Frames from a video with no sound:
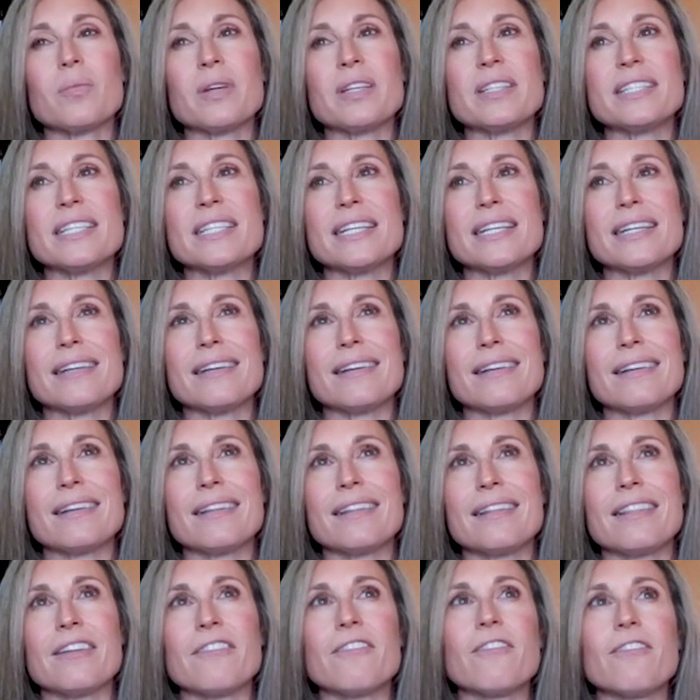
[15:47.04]
we
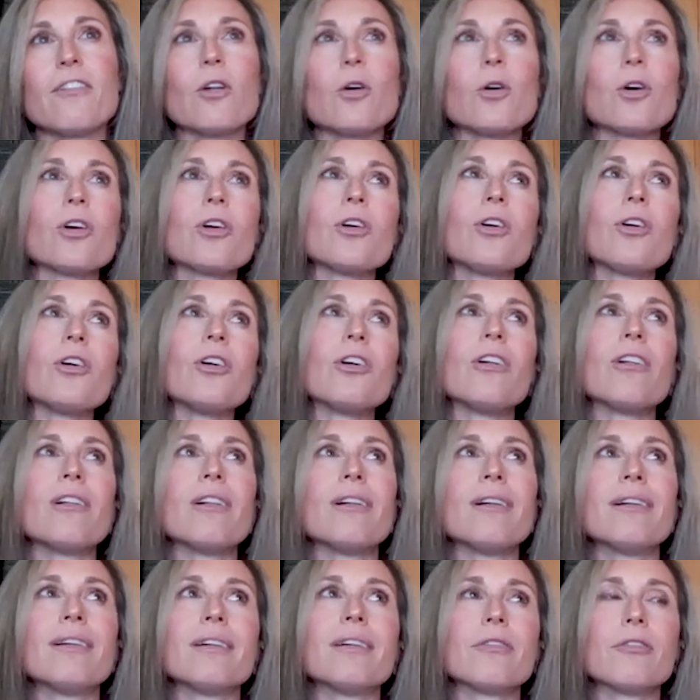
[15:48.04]
did the
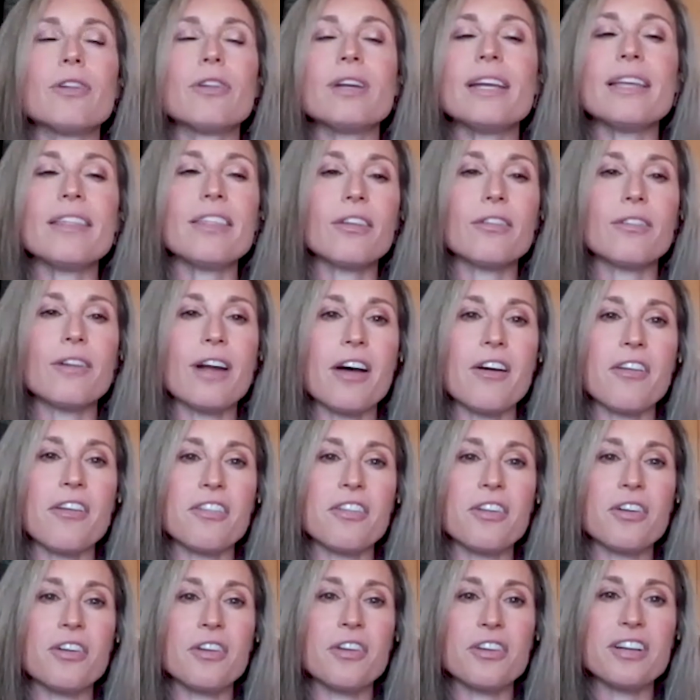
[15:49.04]
floral wreath
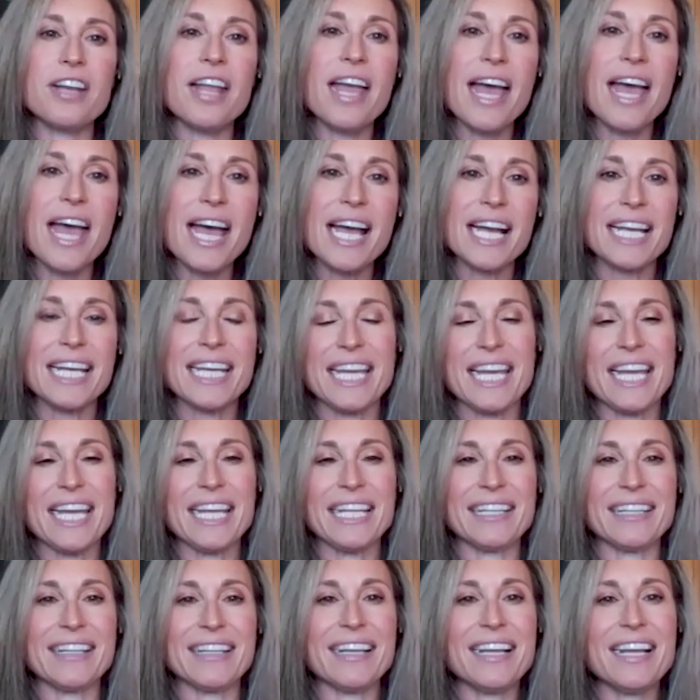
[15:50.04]
around her neck,
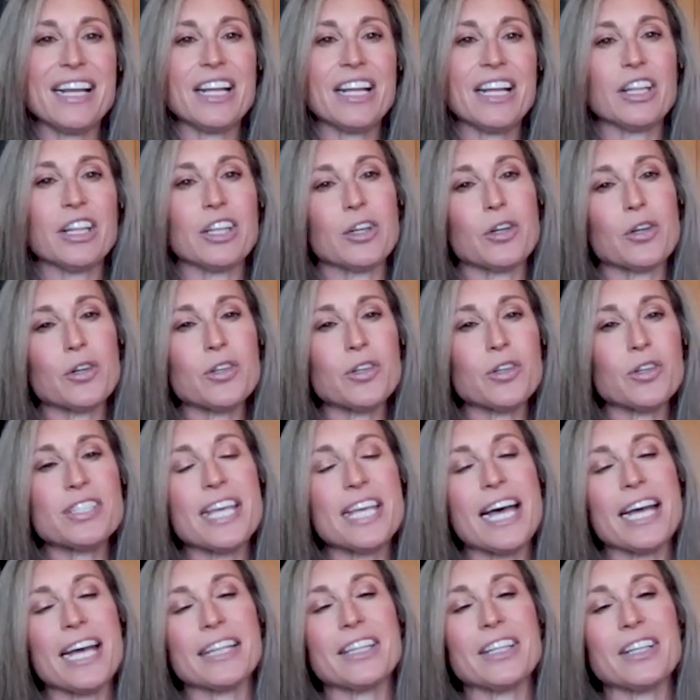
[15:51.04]
and the
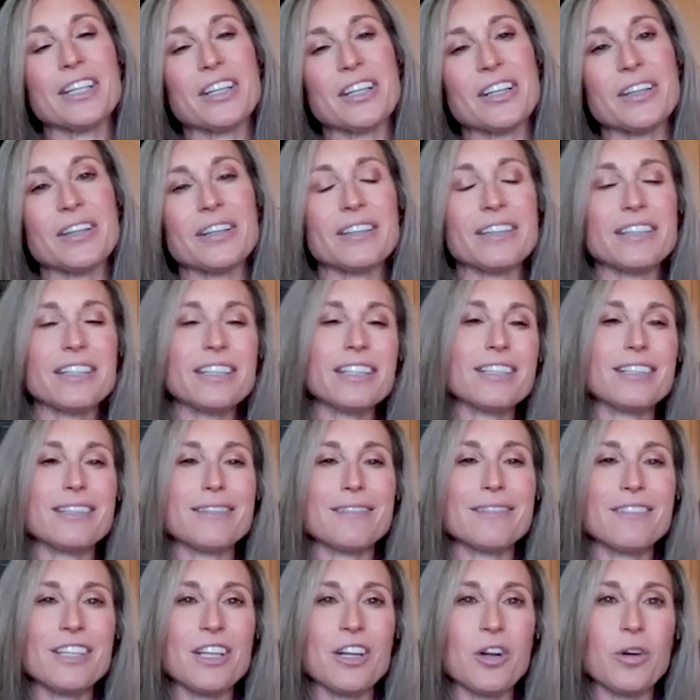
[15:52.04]
girls had their,
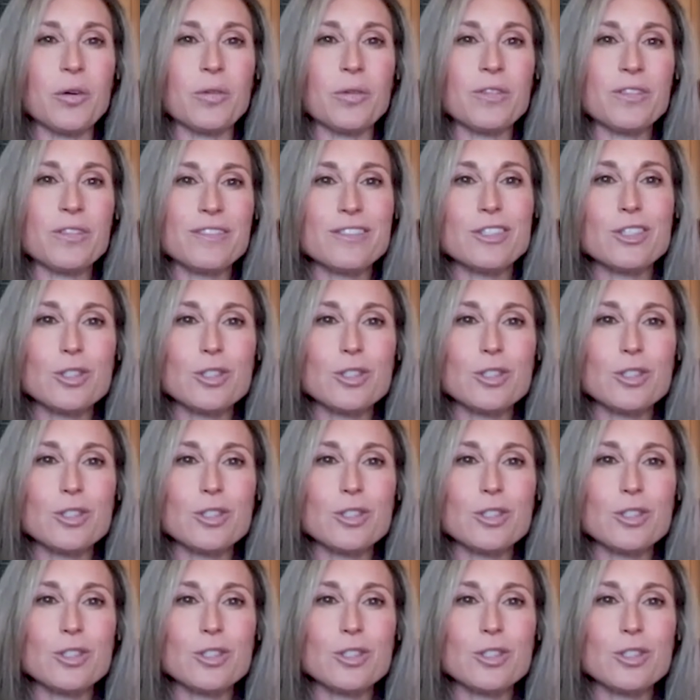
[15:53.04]
you know,